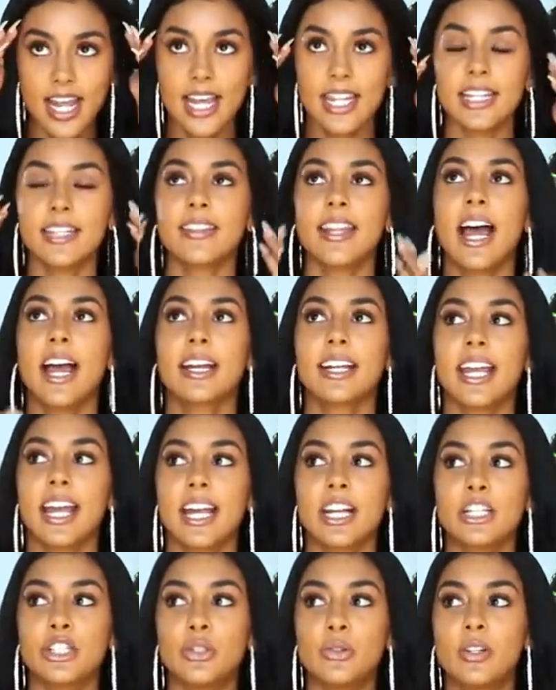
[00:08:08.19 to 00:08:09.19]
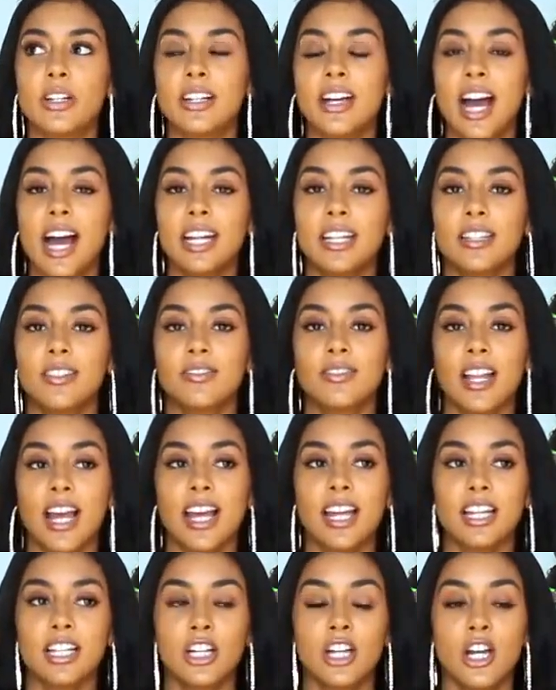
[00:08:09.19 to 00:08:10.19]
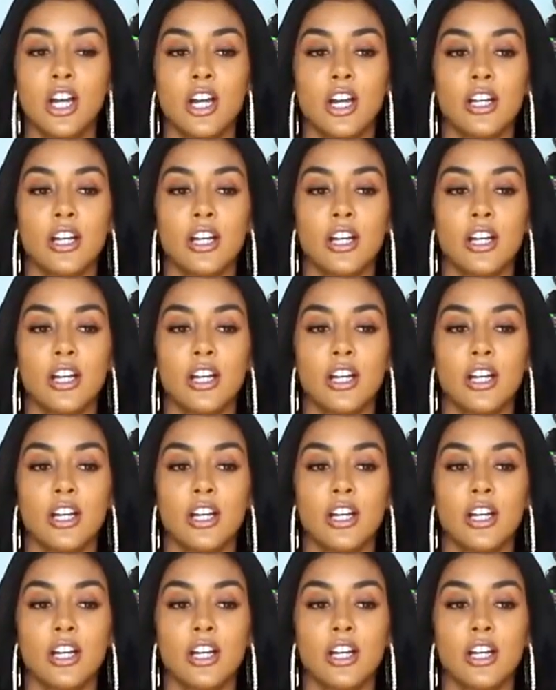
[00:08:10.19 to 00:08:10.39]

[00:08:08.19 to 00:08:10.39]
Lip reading: and in that case you could kind of like